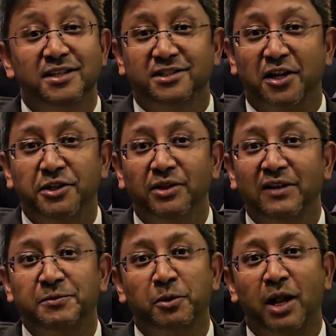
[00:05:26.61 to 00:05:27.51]
So you'll
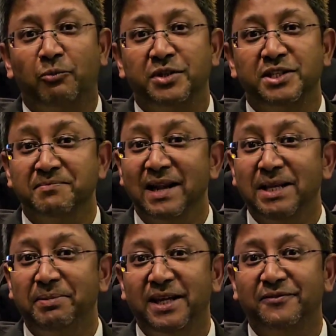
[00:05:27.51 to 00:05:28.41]
have to put up with
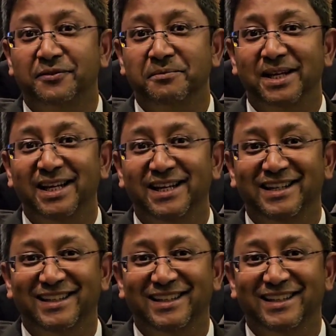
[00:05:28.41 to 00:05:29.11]
smelly pea from me.